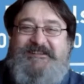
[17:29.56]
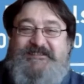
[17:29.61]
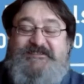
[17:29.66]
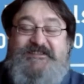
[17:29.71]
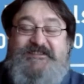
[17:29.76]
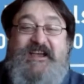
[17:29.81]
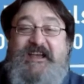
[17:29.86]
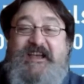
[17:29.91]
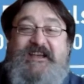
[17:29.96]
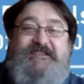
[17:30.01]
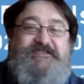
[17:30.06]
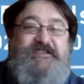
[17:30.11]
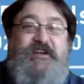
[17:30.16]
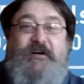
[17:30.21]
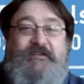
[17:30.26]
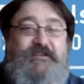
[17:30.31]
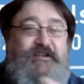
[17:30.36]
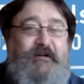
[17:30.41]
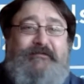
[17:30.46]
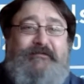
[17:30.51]
so it's
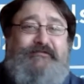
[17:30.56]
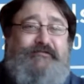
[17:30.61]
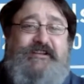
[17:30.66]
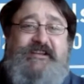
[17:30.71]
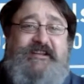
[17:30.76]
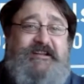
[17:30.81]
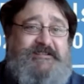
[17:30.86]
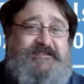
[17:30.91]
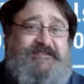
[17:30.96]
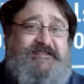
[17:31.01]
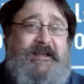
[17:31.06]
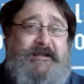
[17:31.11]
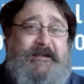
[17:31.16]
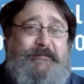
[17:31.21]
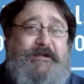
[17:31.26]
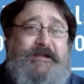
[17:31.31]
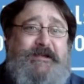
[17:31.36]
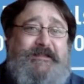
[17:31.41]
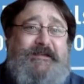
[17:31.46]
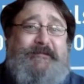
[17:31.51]
not for idiots
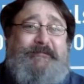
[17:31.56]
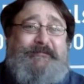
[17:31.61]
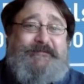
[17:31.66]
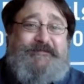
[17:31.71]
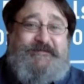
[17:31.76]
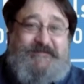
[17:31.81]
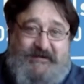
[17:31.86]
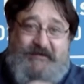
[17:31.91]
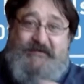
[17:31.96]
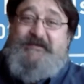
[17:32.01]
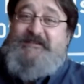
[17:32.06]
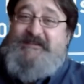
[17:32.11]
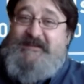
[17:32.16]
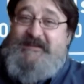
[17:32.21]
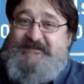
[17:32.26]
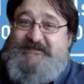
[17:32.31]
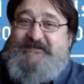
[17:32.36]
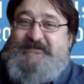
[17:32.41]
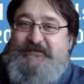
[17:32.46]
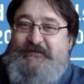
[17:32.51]
like me. So I
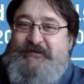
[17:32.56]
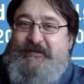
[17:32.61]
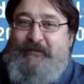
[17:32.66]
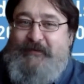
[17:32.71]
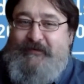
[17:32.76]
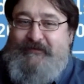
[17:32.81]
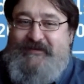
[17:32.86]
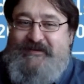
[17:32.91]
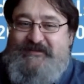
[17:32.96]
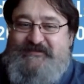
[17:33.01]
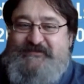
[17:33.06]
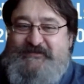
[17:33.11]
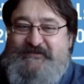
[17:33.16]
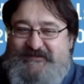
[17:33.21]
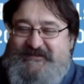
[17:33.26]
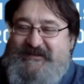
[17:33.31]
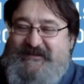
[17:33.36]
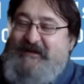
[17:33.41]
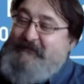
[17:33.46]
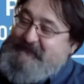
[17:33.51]
don't know. I guess
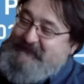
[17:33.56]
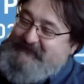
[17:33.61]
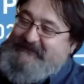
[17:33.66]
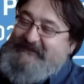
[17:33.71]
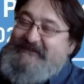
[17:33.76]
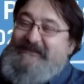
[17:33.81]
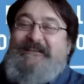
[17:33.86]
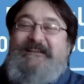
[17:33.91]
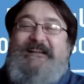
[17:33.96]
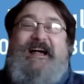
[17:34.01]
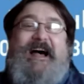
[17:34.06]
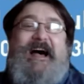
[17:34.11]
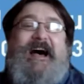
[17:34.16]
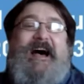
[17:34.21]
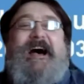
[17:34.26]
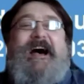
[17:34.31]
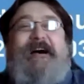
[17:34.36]
so. Well, yeah.